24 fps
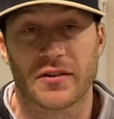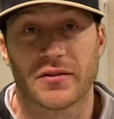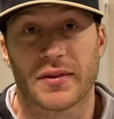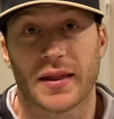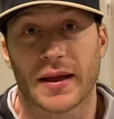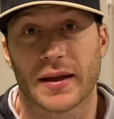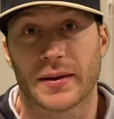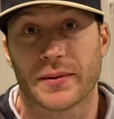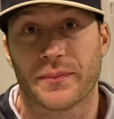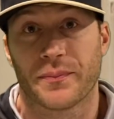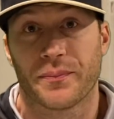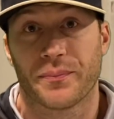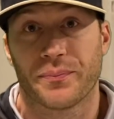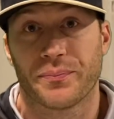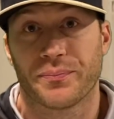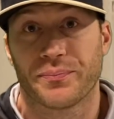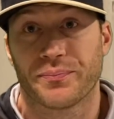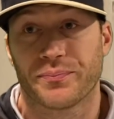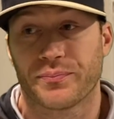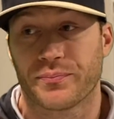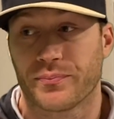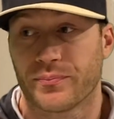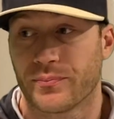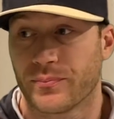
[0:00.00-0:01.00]
think?
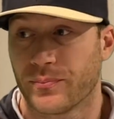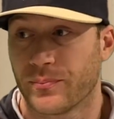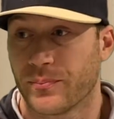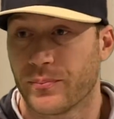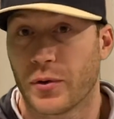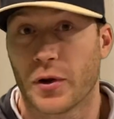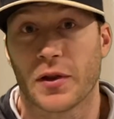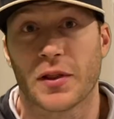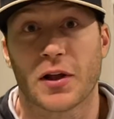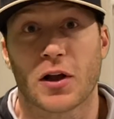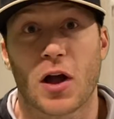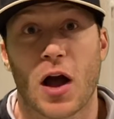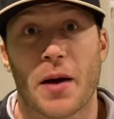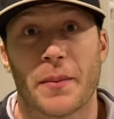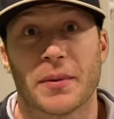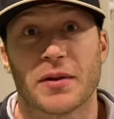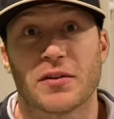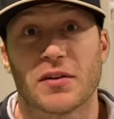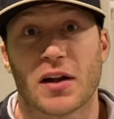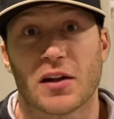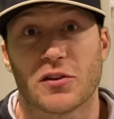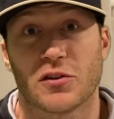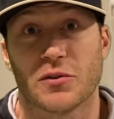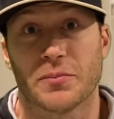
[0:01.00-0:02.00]
Put in the comment
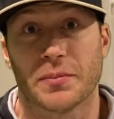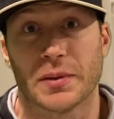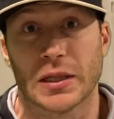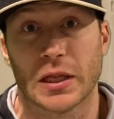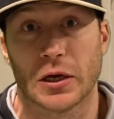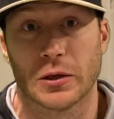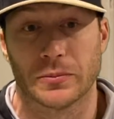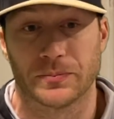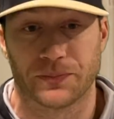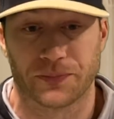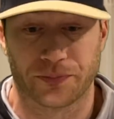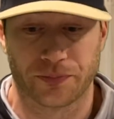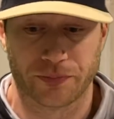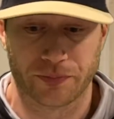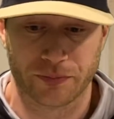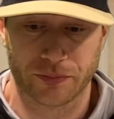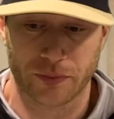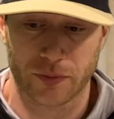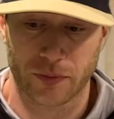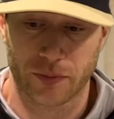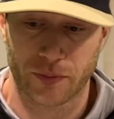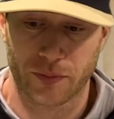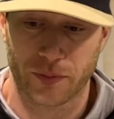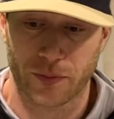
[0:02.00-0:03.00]
section below.
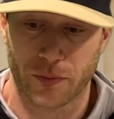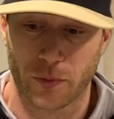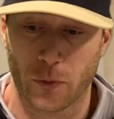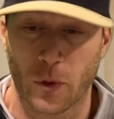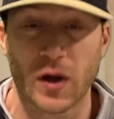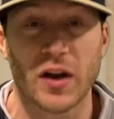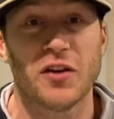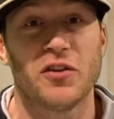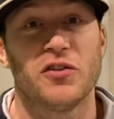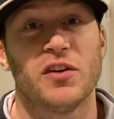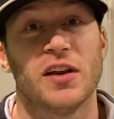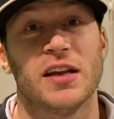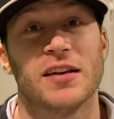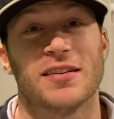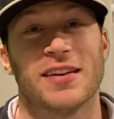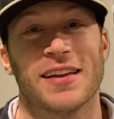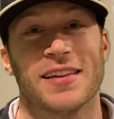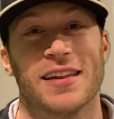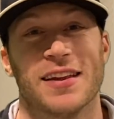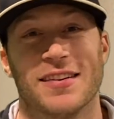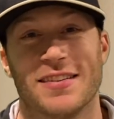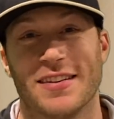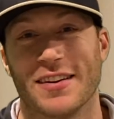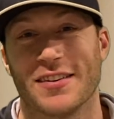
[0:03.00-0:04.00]
What a
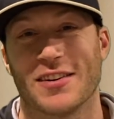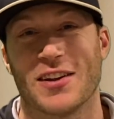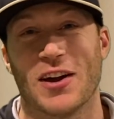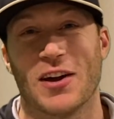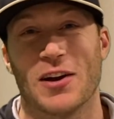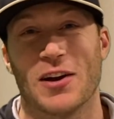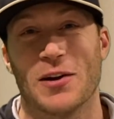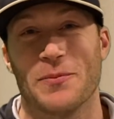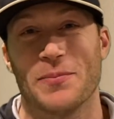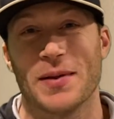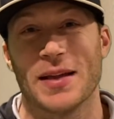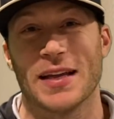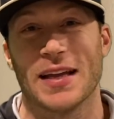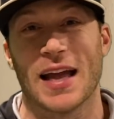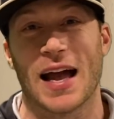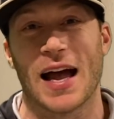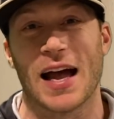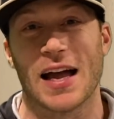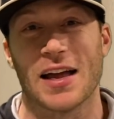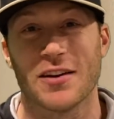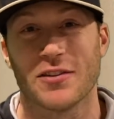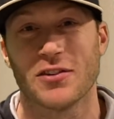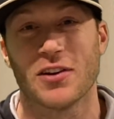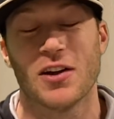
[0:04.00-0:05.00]
season this is going to be,
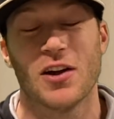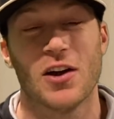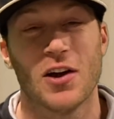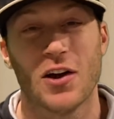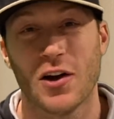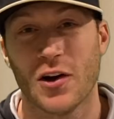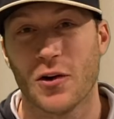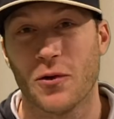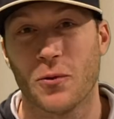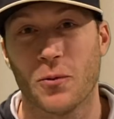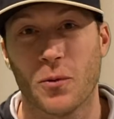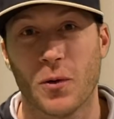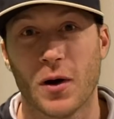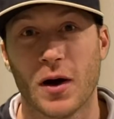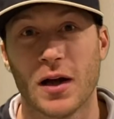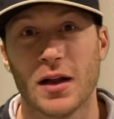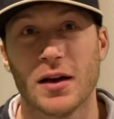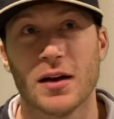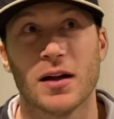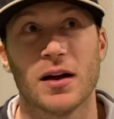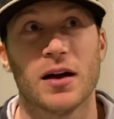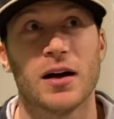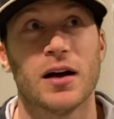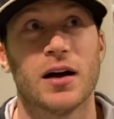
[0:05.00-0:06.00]
guys.
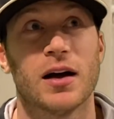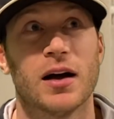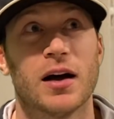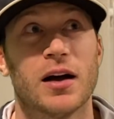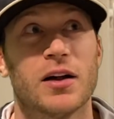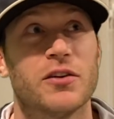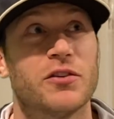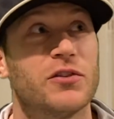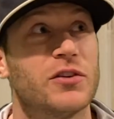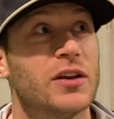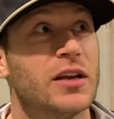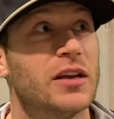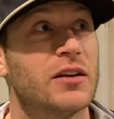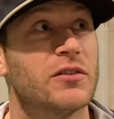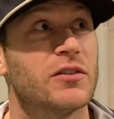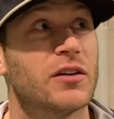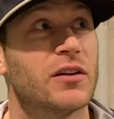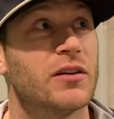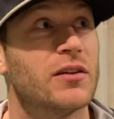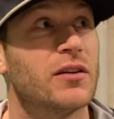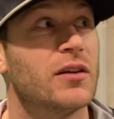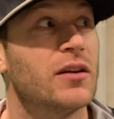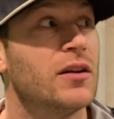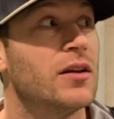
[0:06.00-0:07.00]
What a
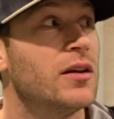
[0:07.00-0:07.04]
season.